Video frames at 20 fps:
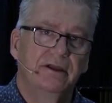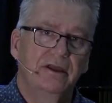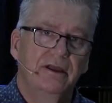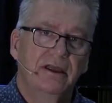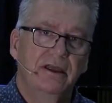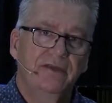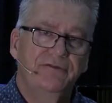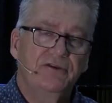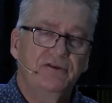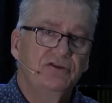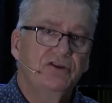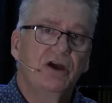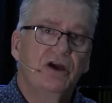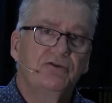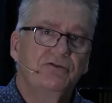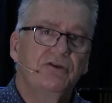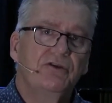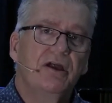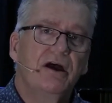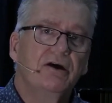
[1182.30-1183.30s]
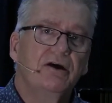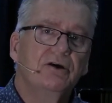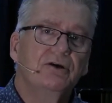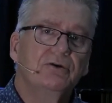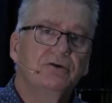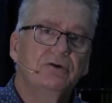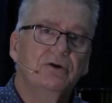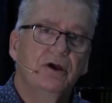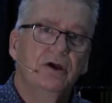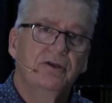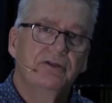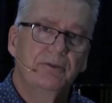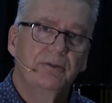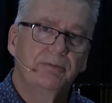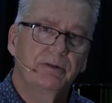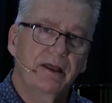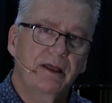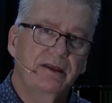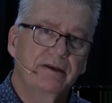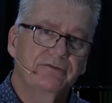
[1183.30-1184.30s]
If you don't know the
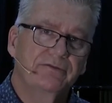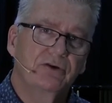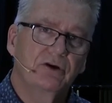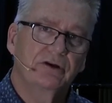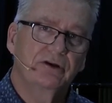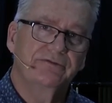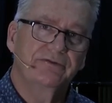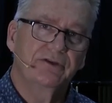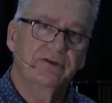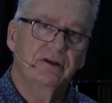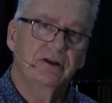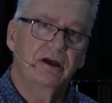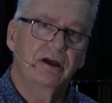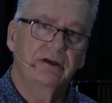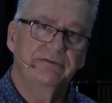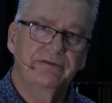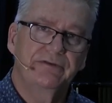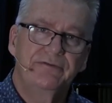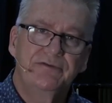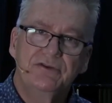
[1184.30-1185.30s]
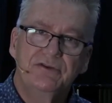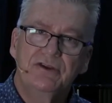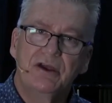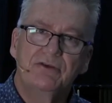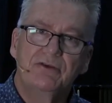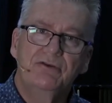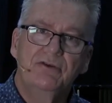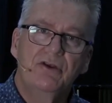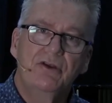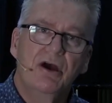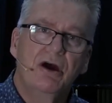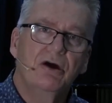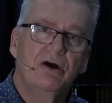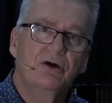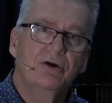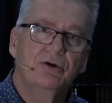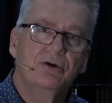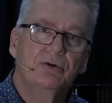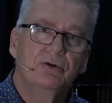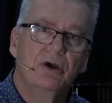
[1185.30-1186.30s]
plan of God for your life, if you don't
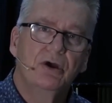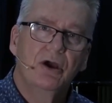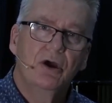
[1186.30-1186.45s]
know